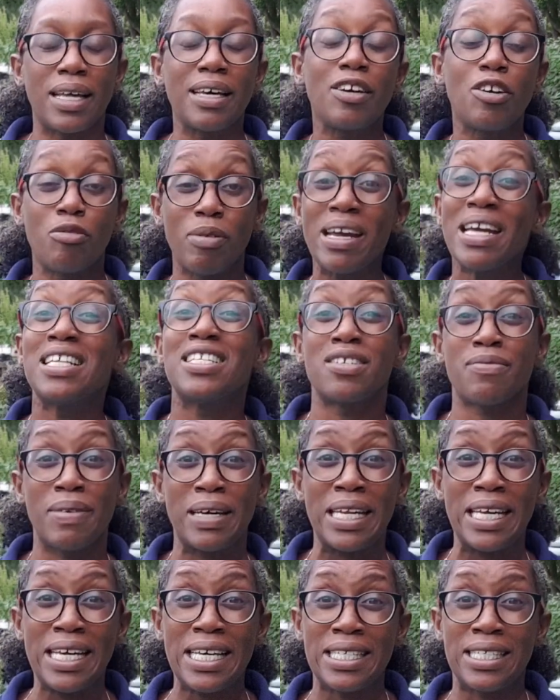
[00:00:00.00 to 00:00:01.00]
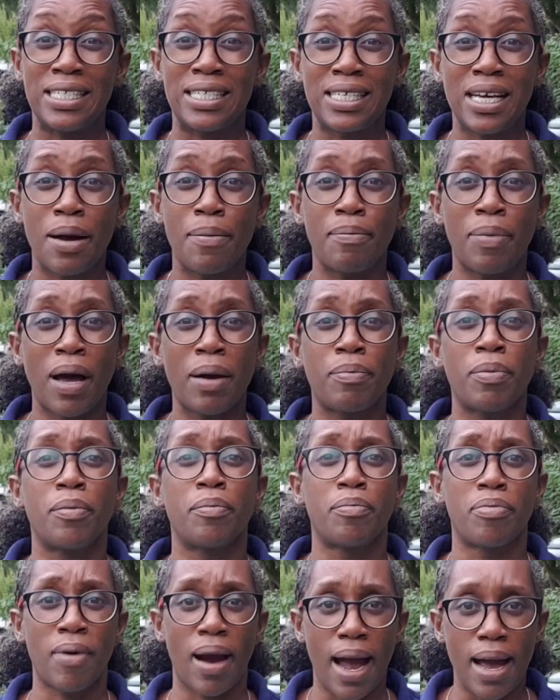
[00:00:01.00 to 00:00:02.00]
greens are really easy to come by,
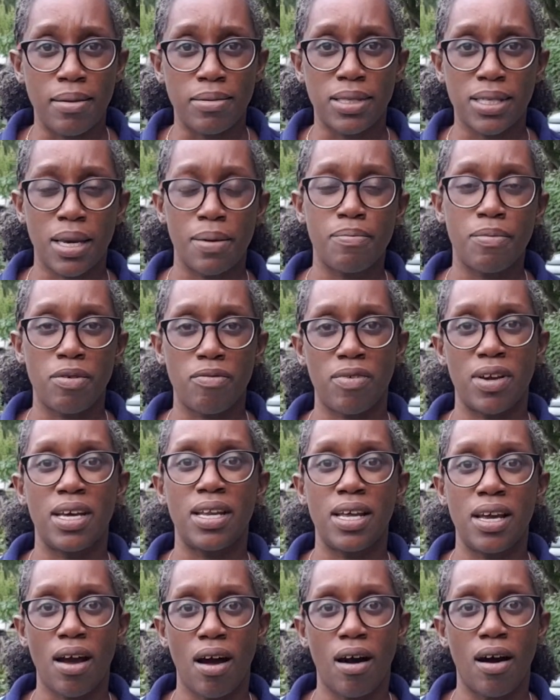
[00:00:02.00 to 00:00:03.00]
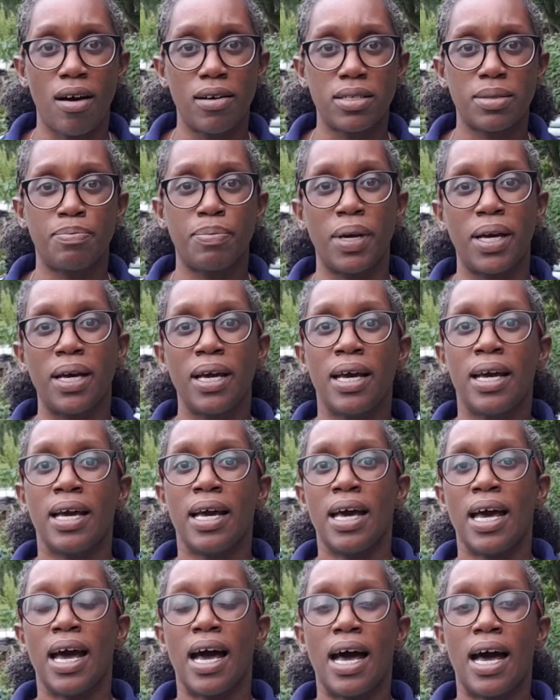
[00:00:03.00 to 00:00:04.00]
but browns can be really hard. But
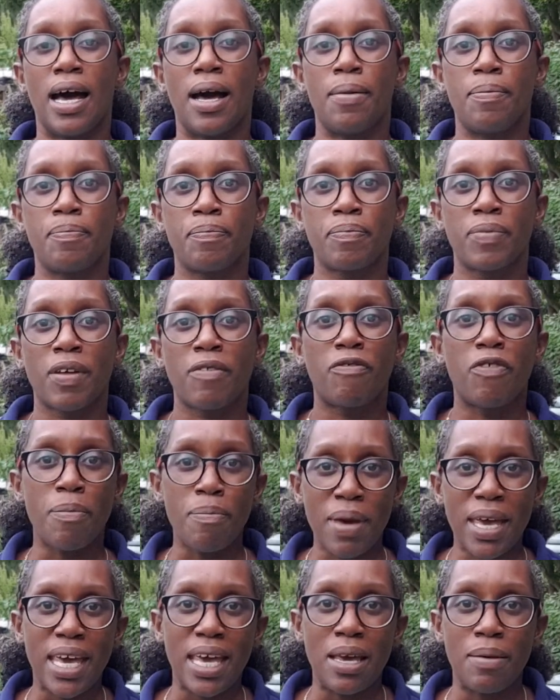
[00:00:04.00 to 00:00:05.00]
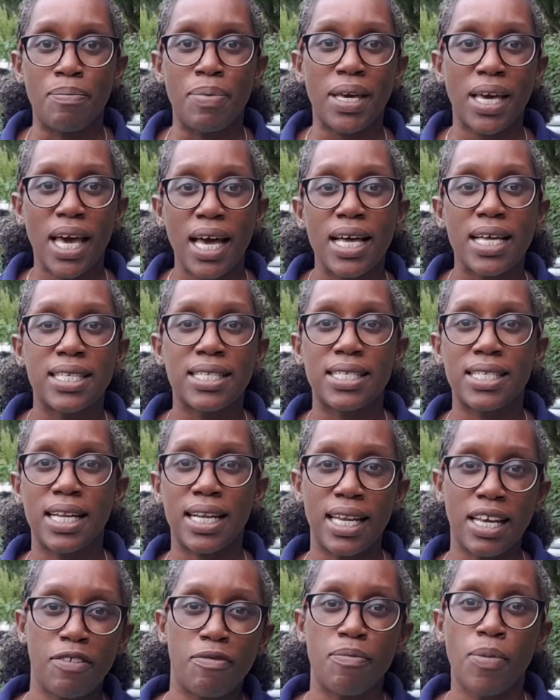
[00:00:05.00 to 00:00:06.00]
for me, because
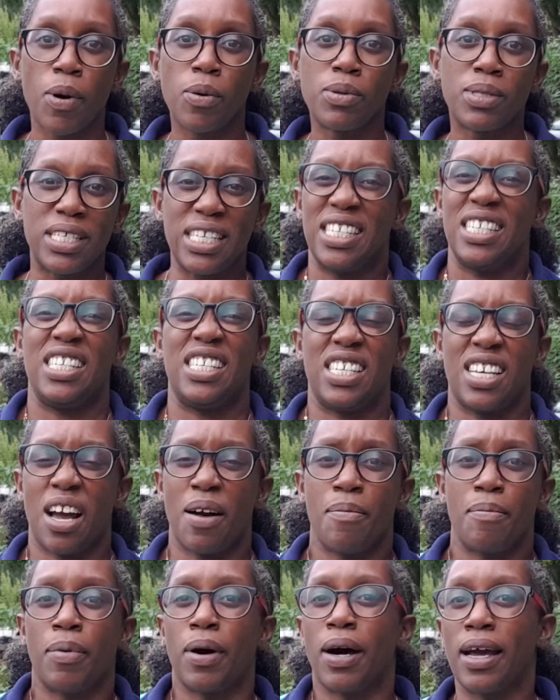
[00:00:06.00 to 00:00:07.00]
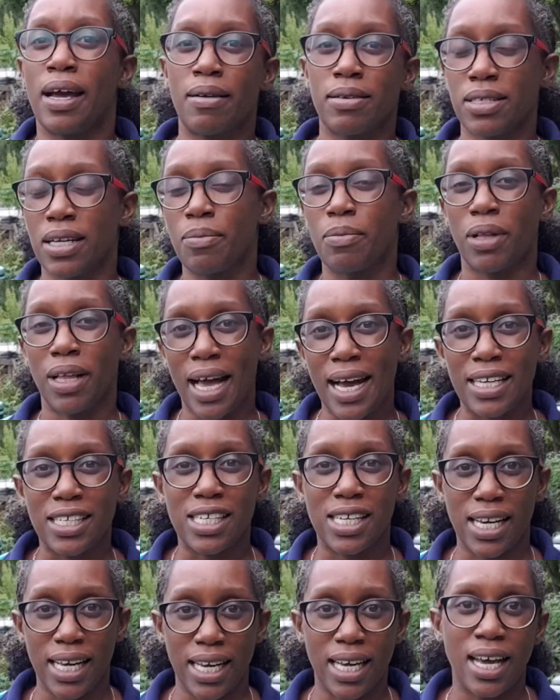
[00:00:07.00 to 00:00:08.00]
leaf mould's easy to come by, I was like, well,
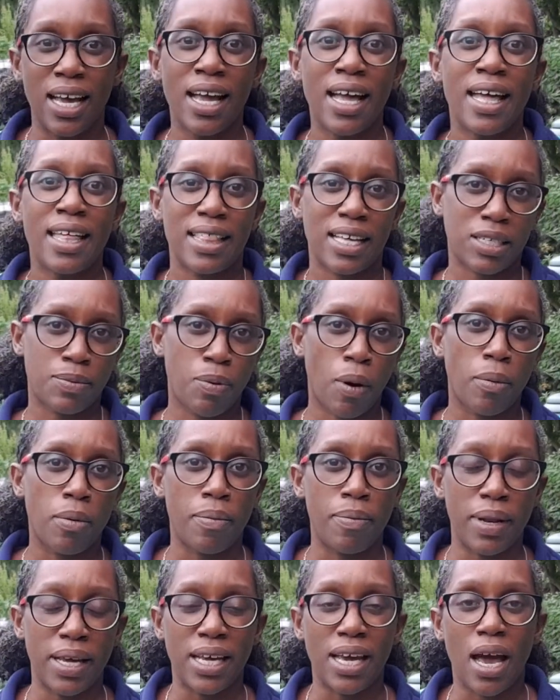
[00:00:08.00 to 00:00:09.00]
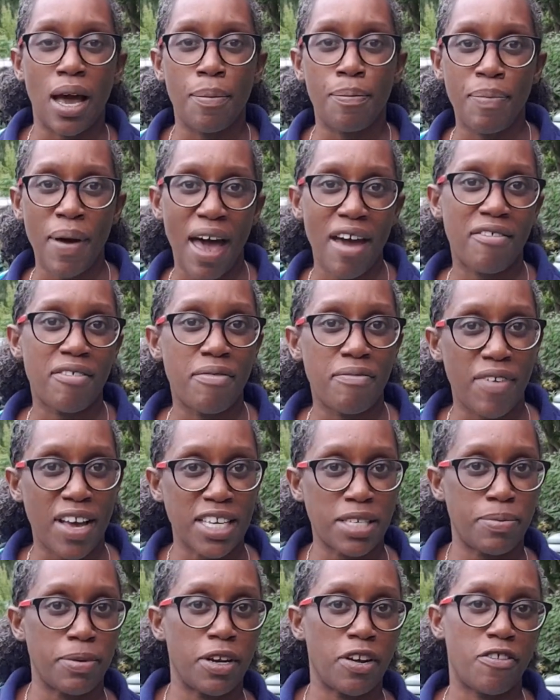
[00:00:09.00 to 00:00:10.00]
actually, that's probably a better
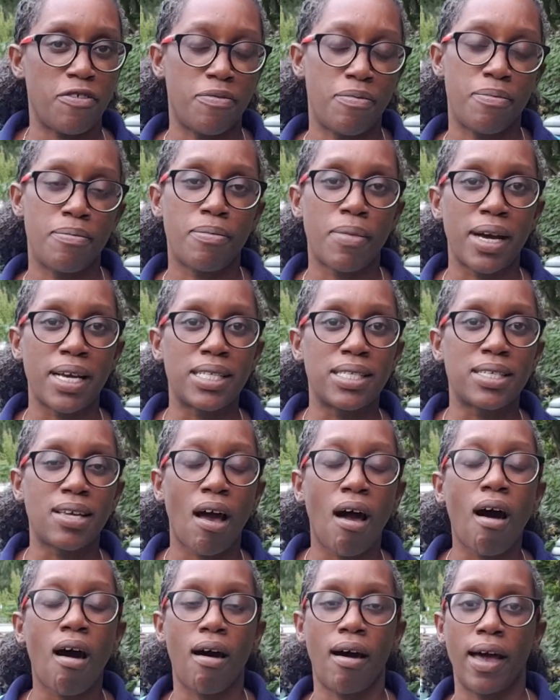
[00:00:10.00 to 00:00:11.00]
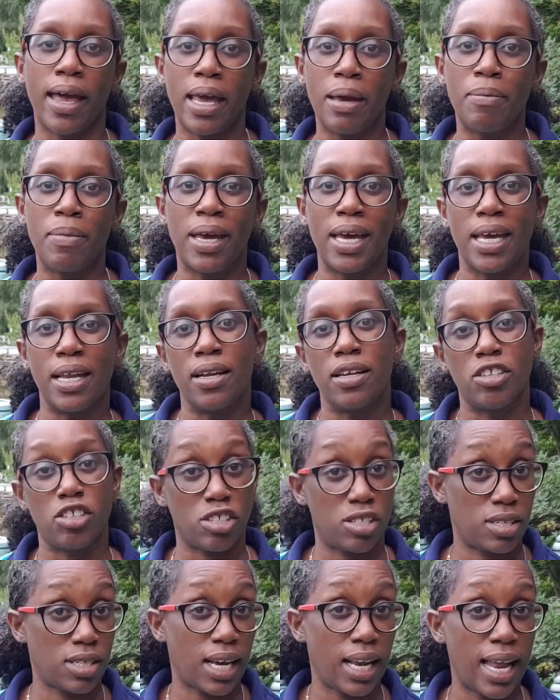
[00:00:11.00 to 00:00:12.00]
investment of my time in
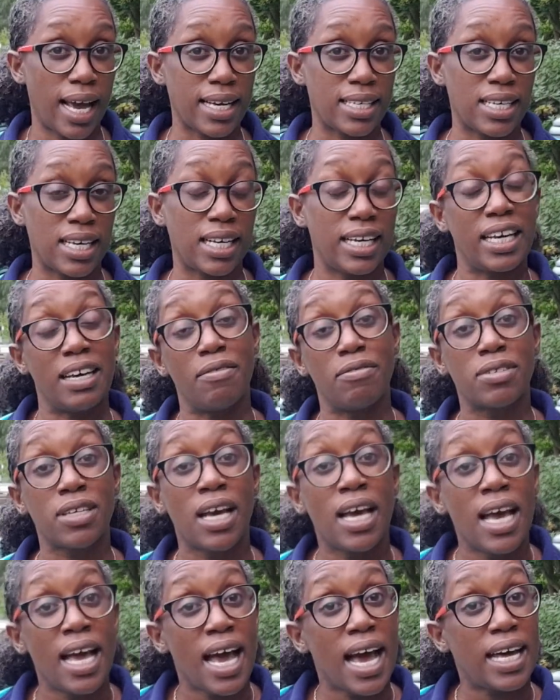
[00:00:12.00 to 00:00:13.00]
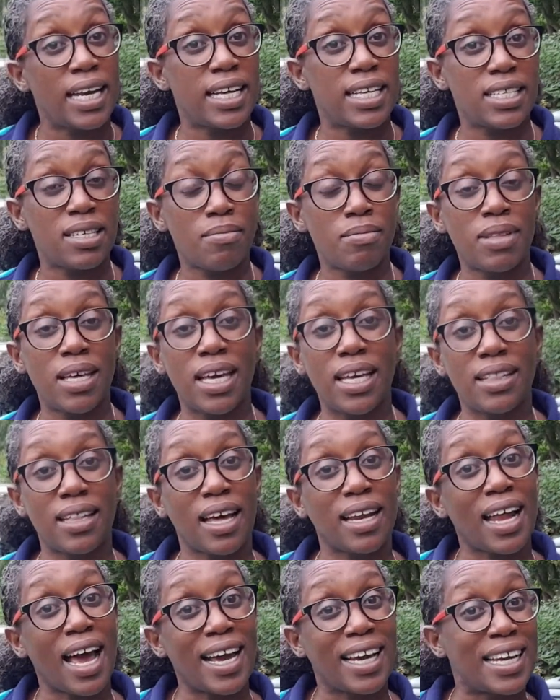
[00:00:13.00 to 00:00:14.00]
just collecting leaves. And it's something
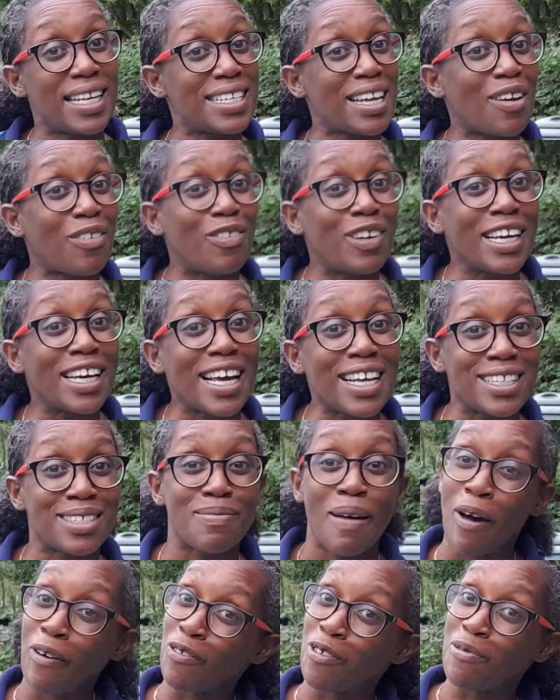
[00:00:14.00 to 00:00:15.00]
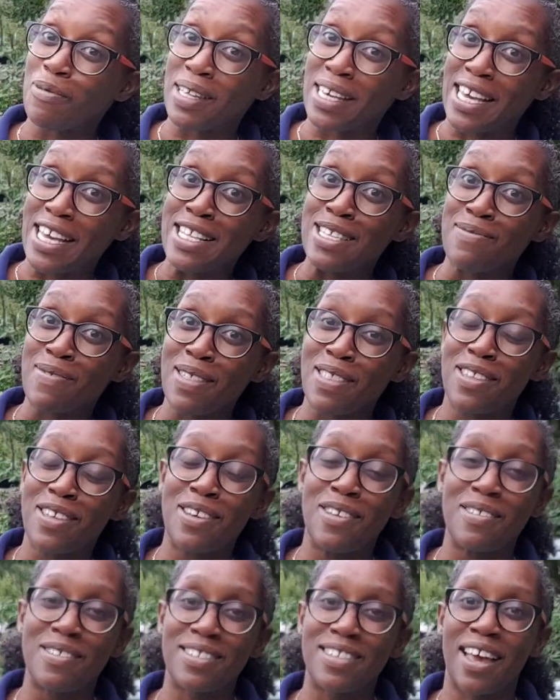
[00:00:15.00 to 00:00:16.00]
that I can definitely get some help from the kids with
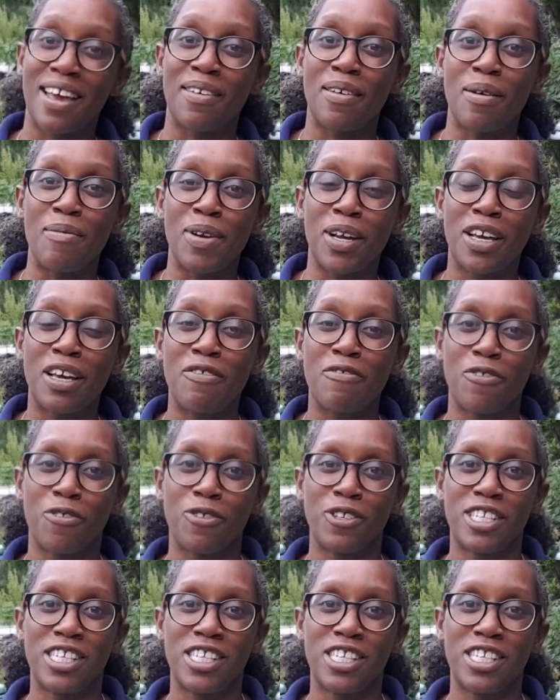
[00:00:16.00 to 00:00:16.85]
too. So I'm looking forward